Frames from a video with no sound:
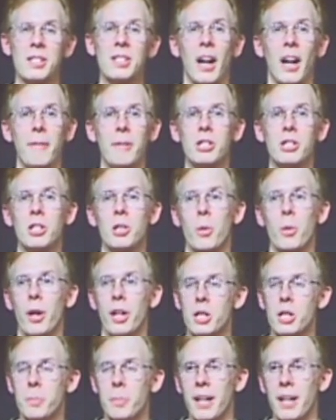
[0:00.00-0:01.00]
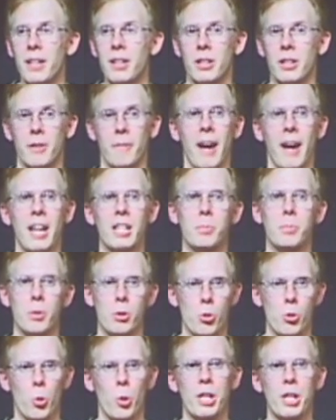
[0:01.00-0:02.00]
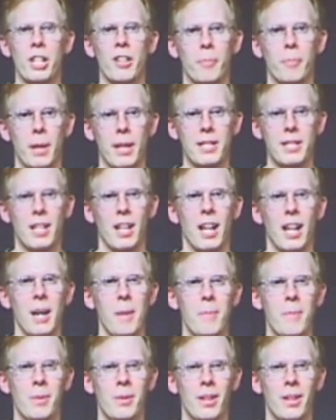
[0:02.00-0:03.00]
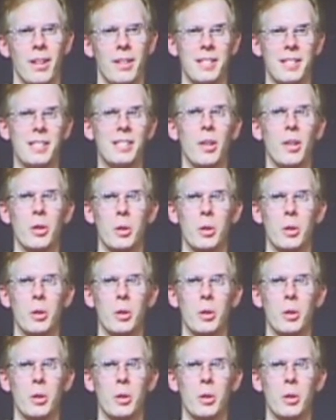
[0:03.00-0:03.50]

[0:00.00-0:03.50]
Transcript: This is obviously where I spend the vast majority of my time.